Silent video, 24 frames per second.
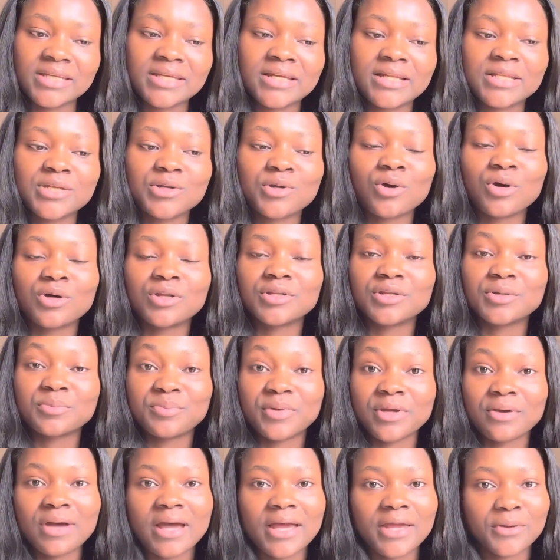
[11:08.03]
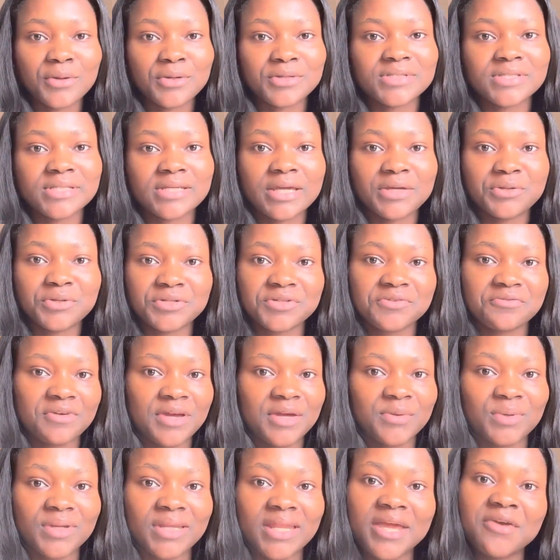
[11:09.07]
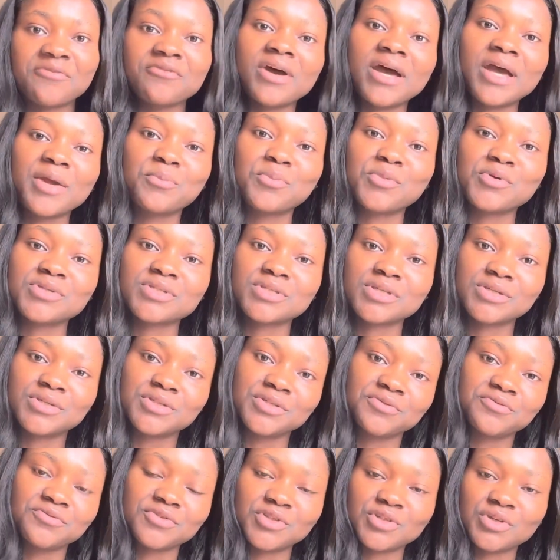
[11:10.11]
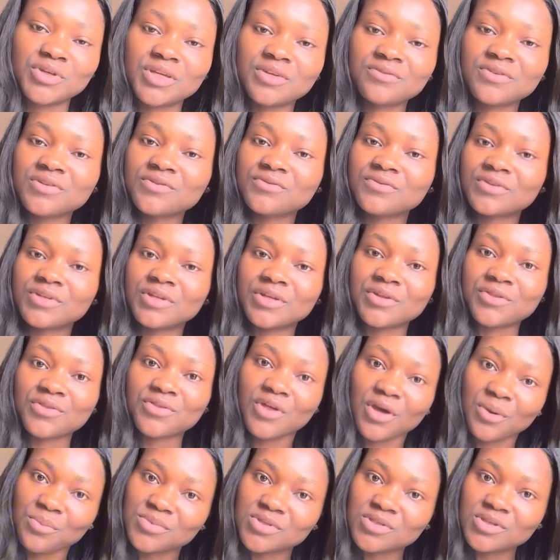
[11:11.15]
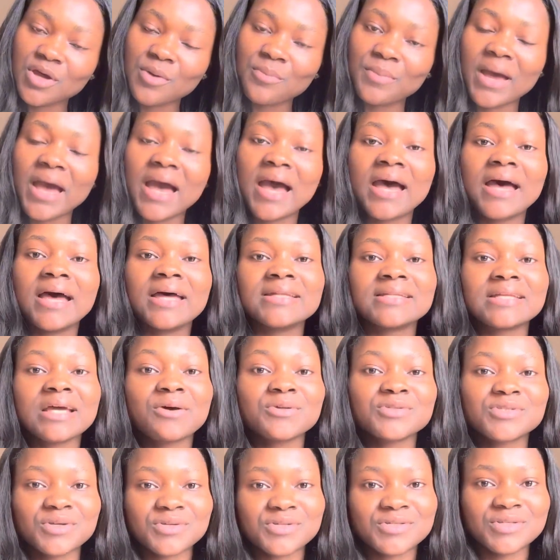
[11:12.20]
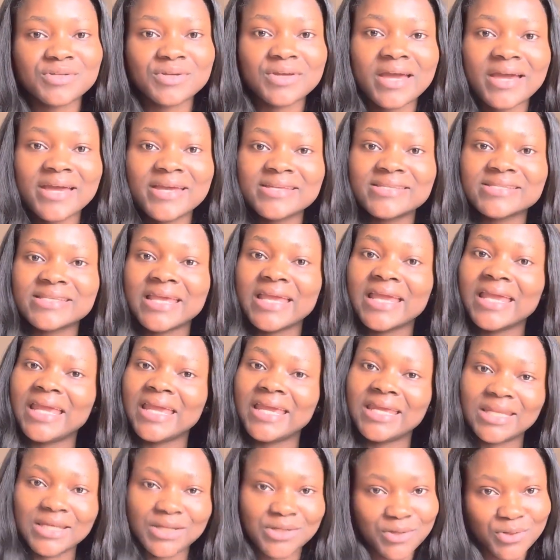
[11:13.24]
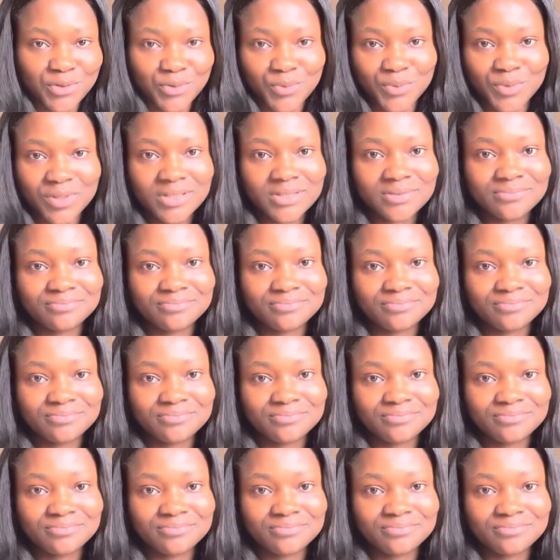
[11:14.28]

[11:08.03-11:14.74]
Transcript: Click on the bell icon to get notified whenever I post a new video. Give this video a thumbs up, and I'll talk to you guys in another one.